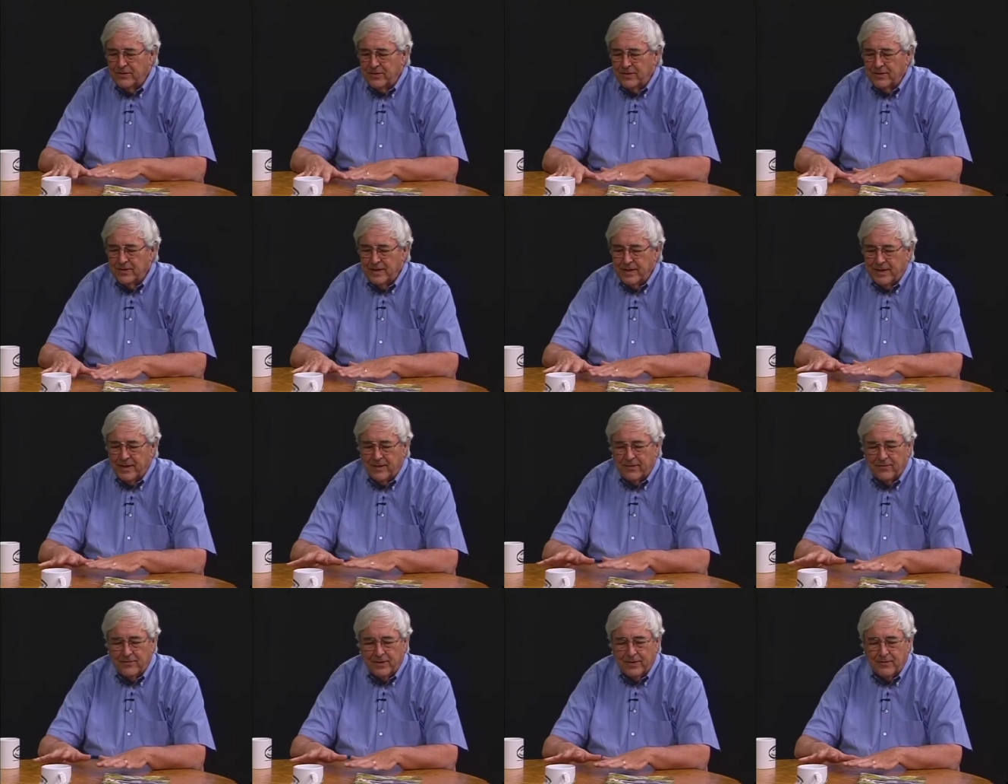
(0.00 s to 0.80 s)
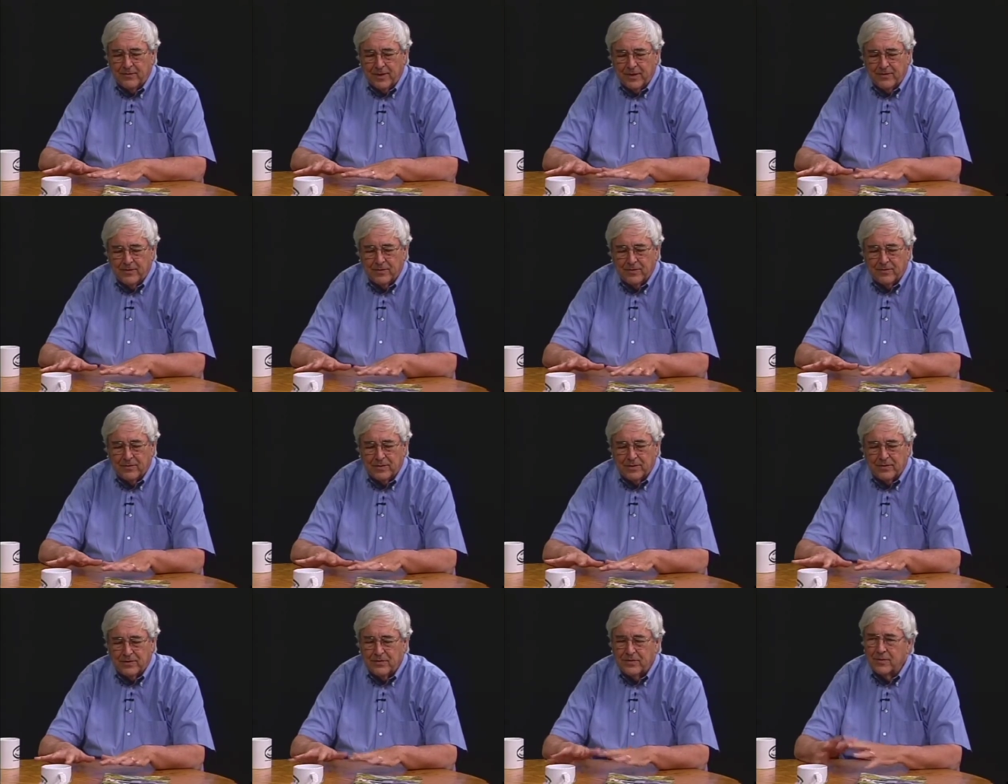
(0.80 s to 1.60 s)
year they had a fundraiser
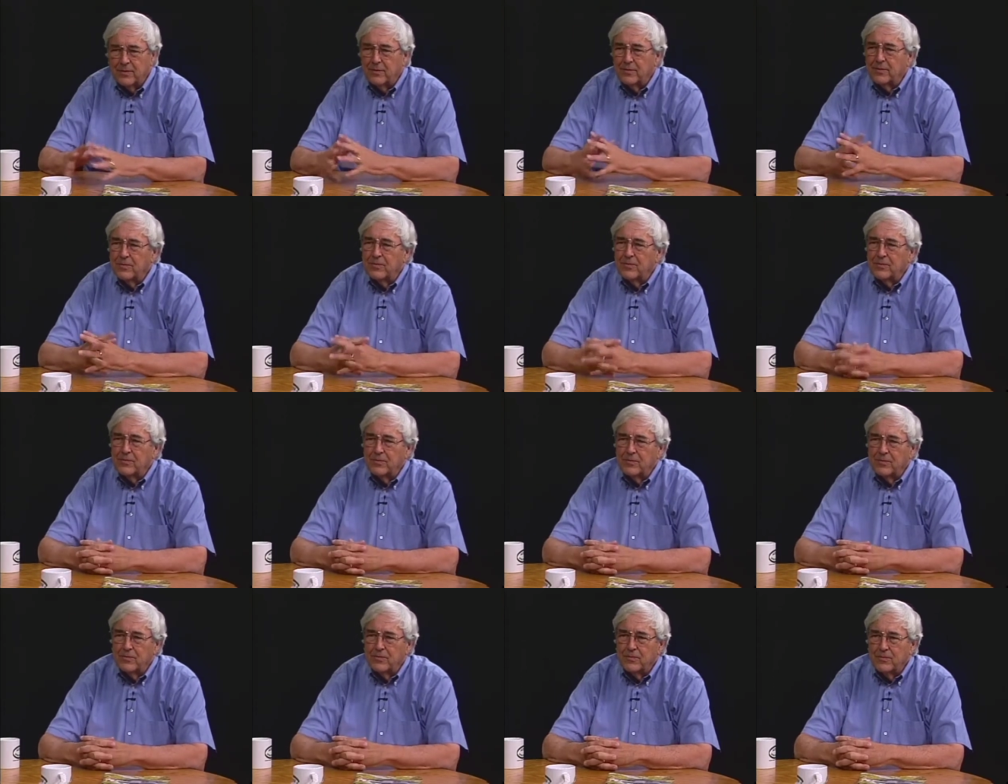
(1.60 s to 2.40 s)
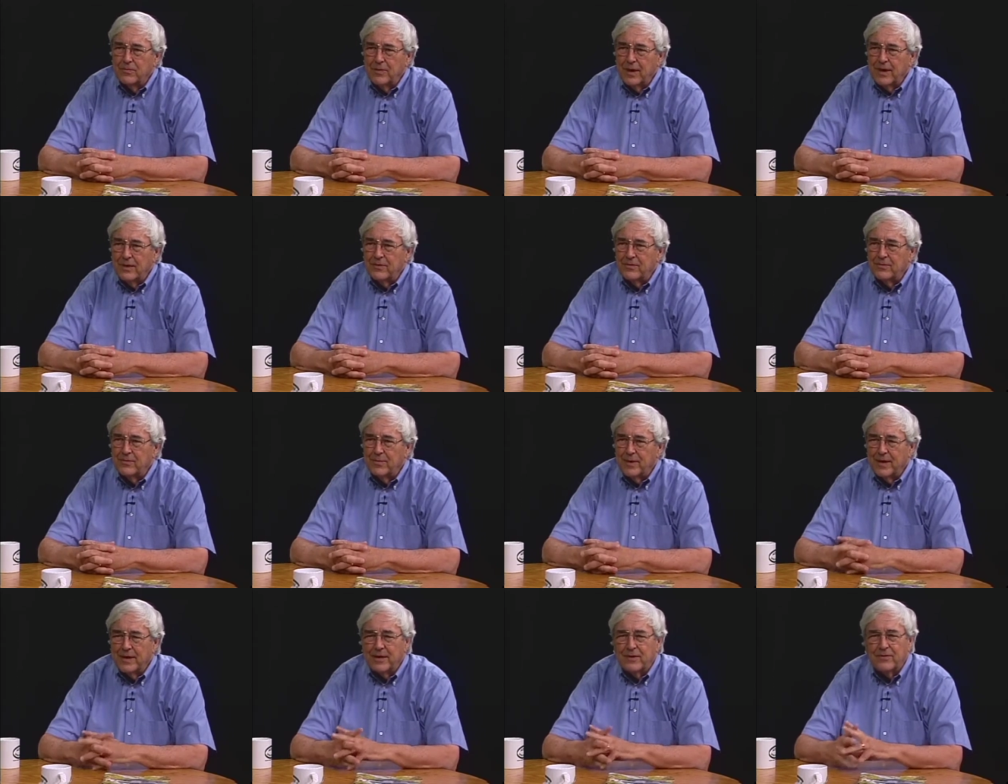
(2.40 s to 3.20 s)
which to raise
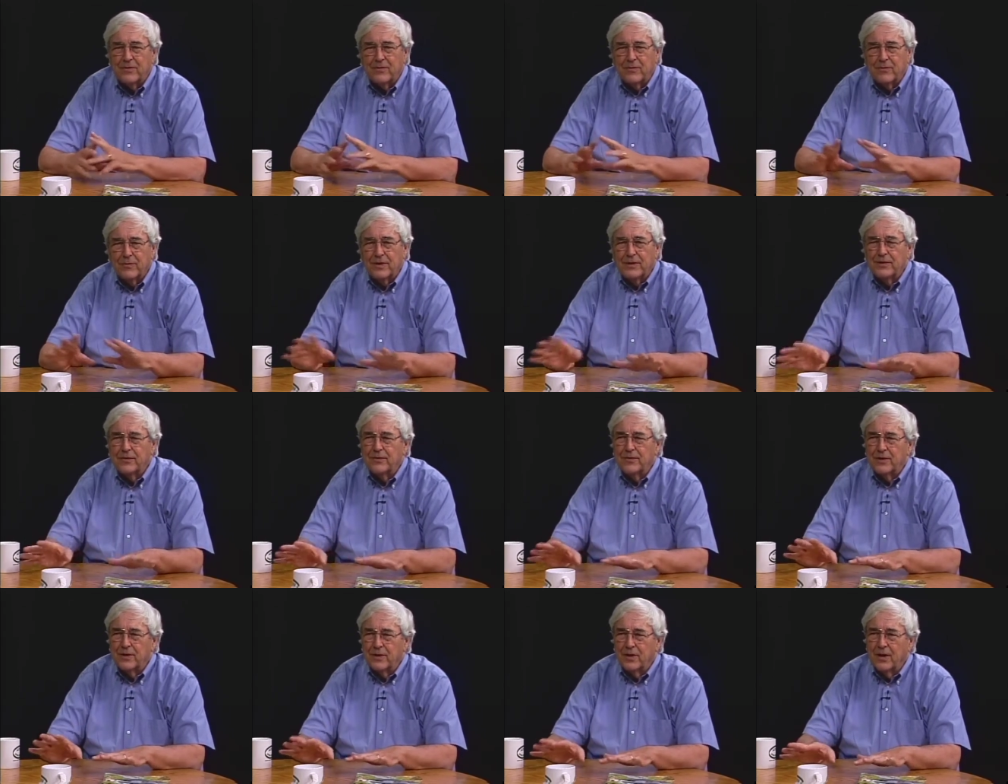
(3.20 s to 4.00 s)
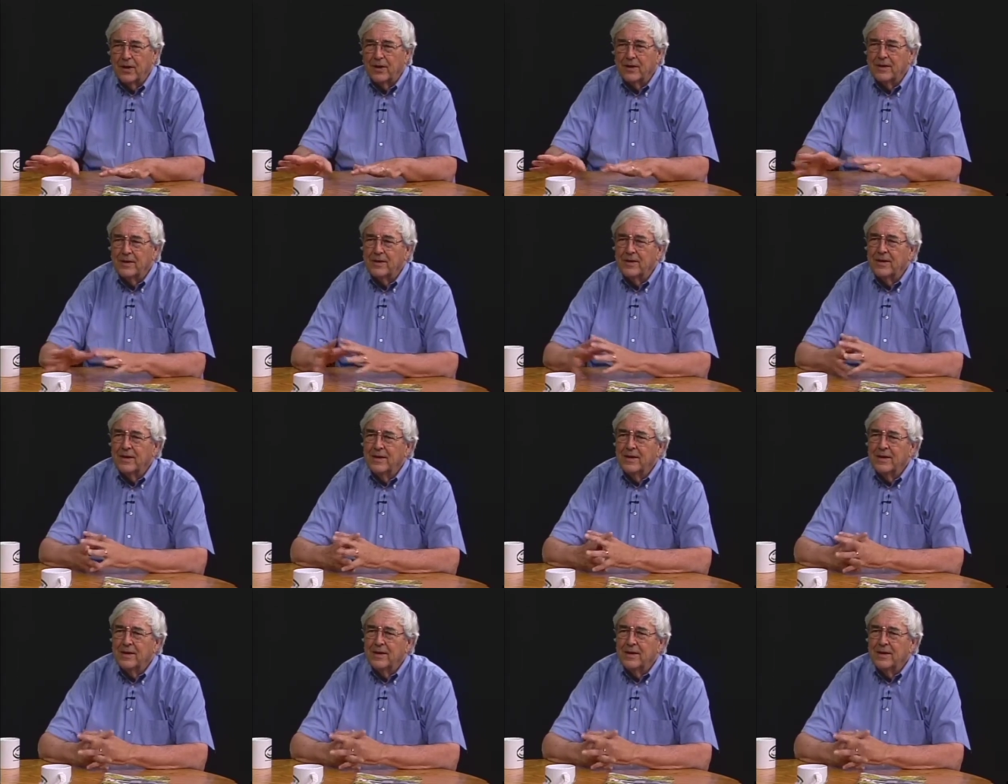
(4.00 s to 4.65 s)
money to redo the garden,